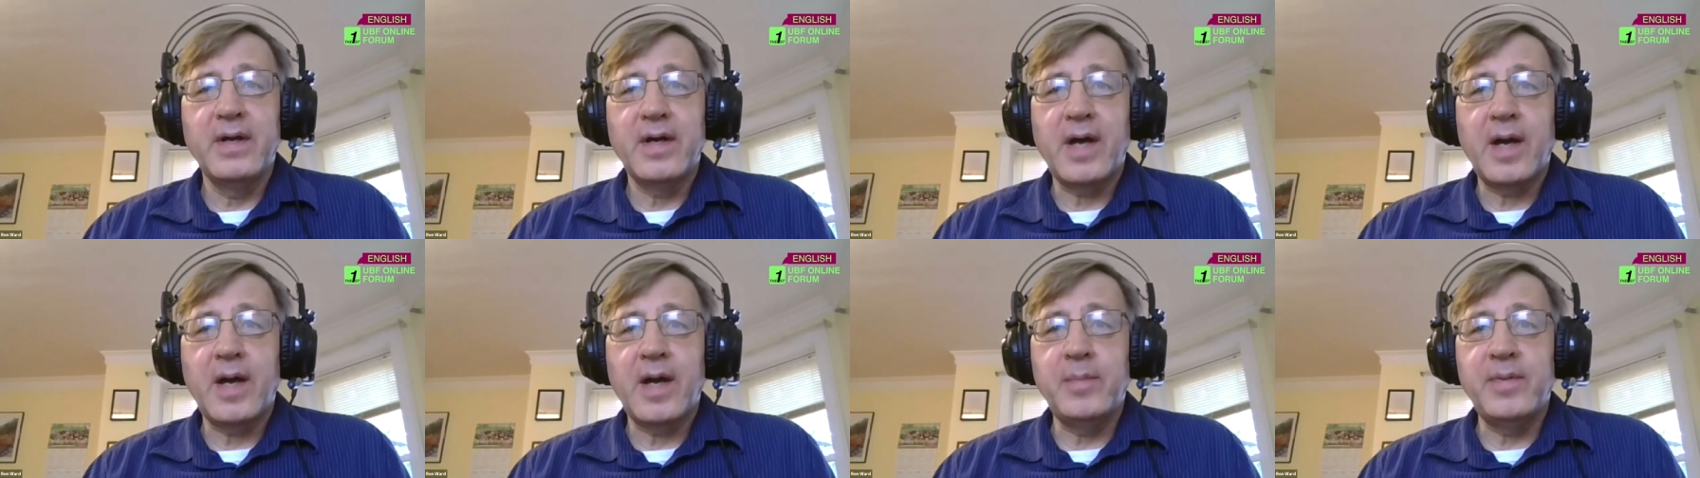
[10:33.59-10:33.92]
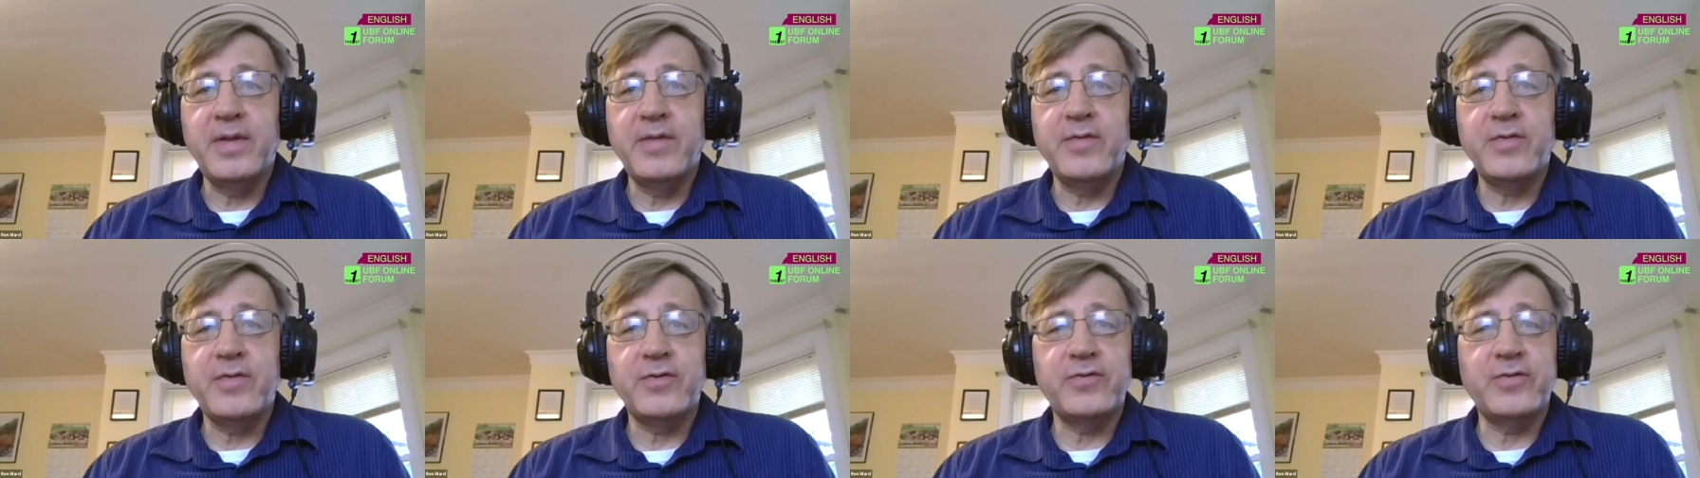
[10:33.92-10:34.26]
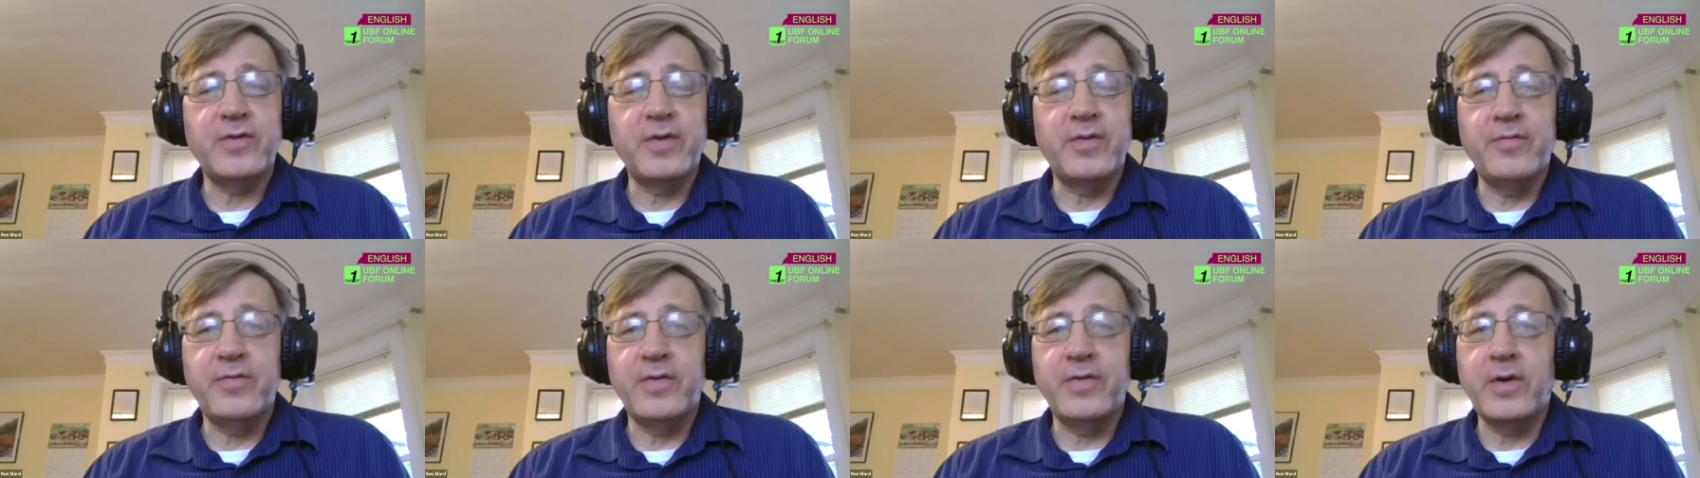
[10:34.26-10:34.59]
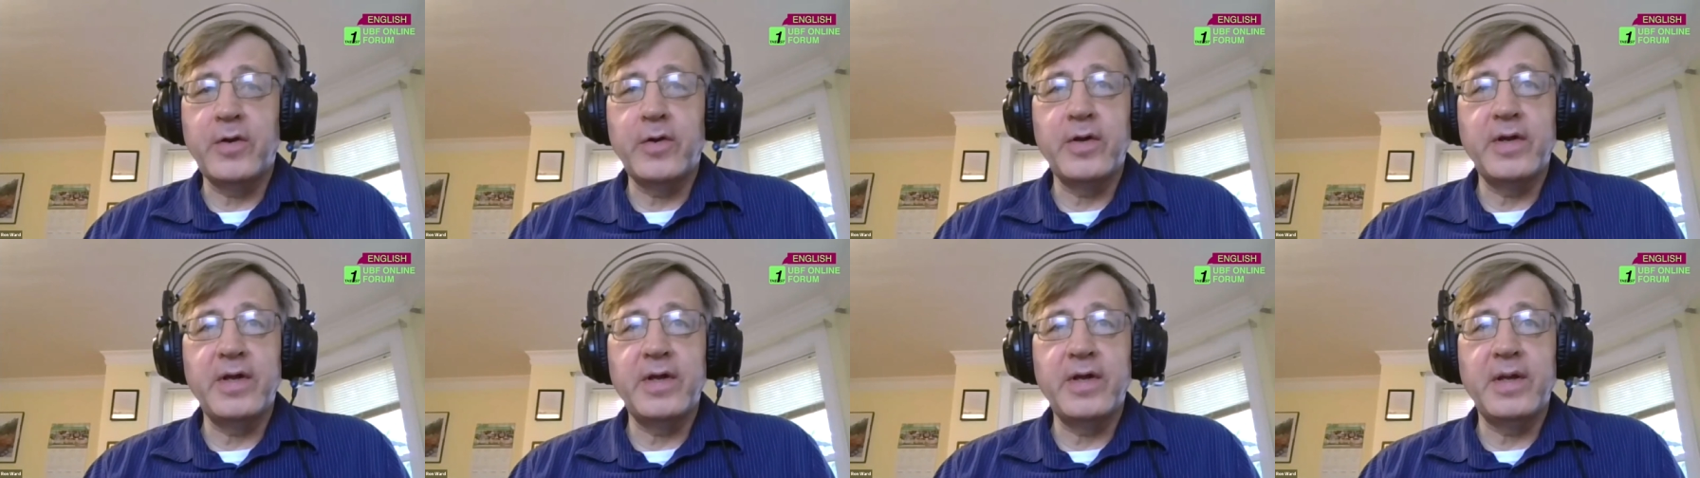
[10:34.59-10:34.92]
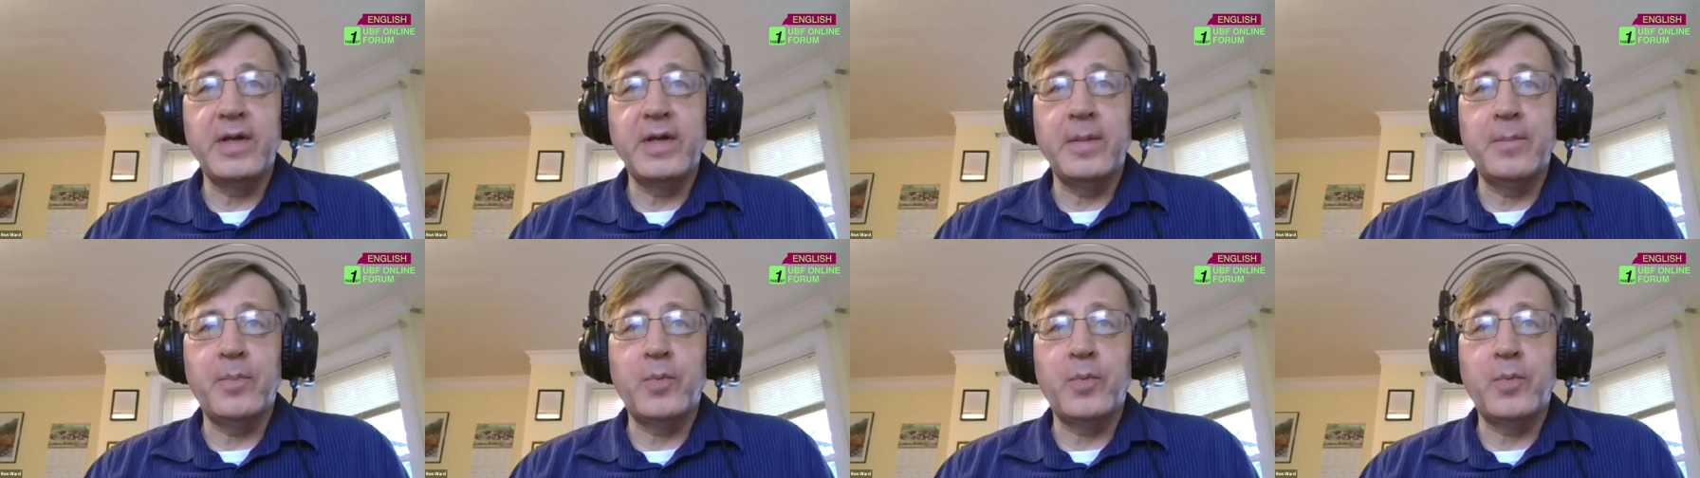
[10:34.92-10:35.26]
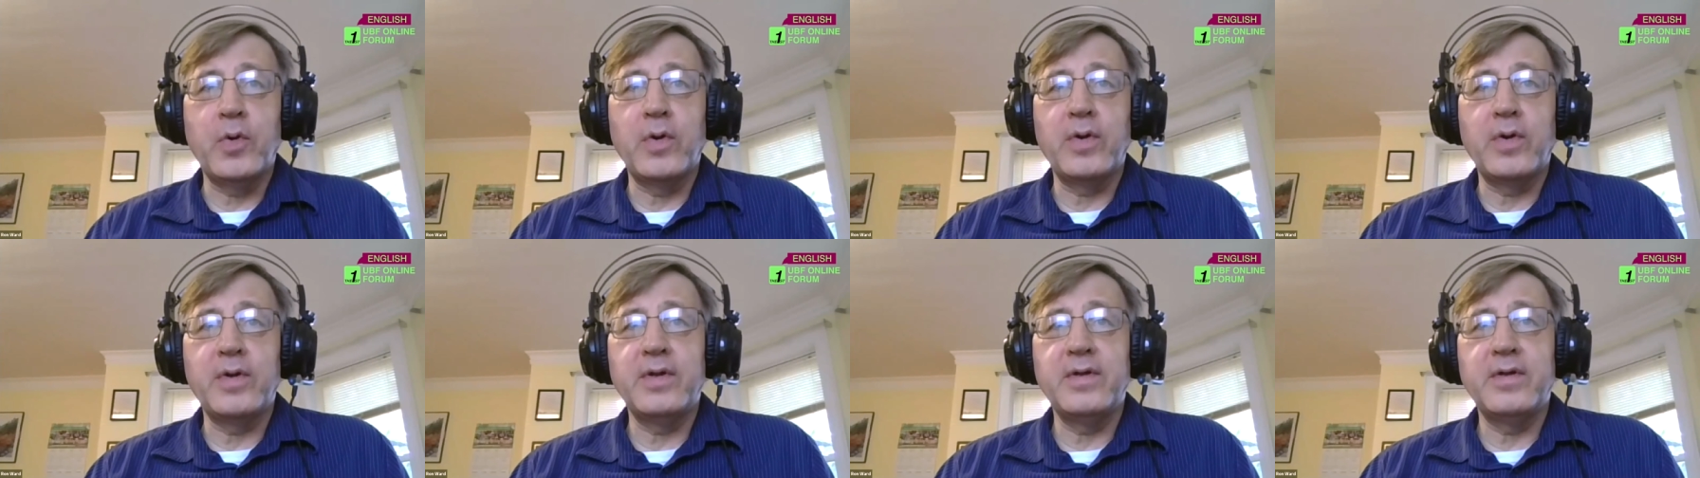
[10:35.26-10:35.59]
I believe this is a very
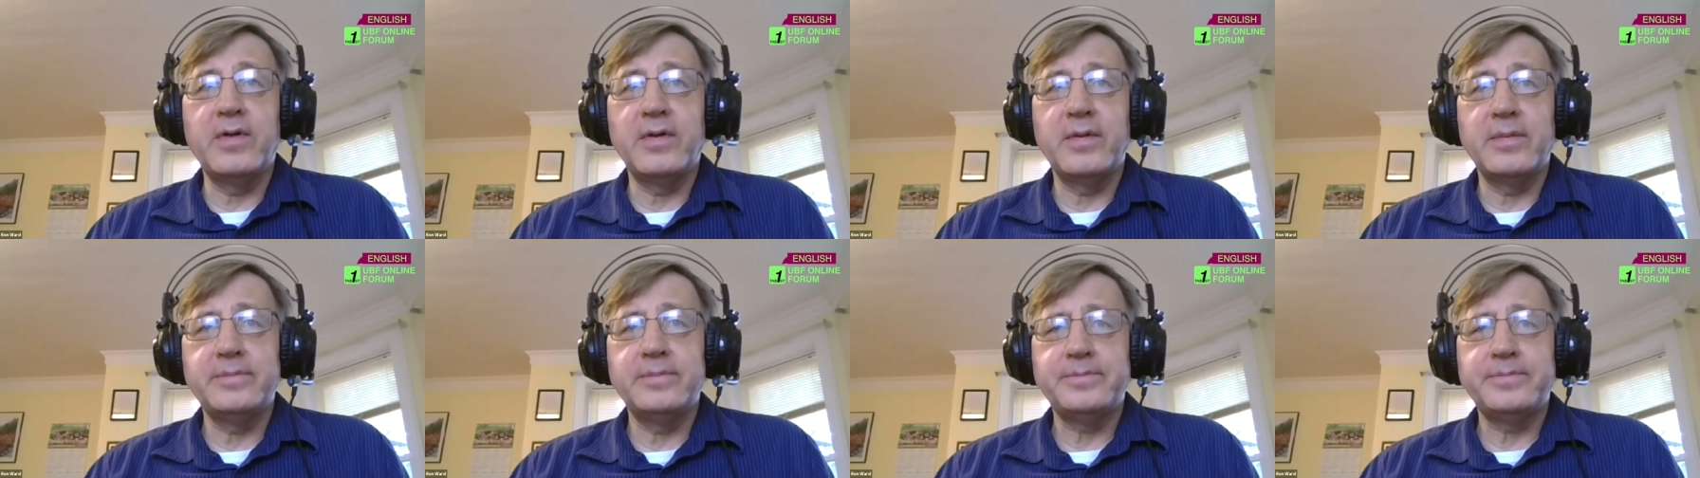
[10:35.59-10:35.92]
important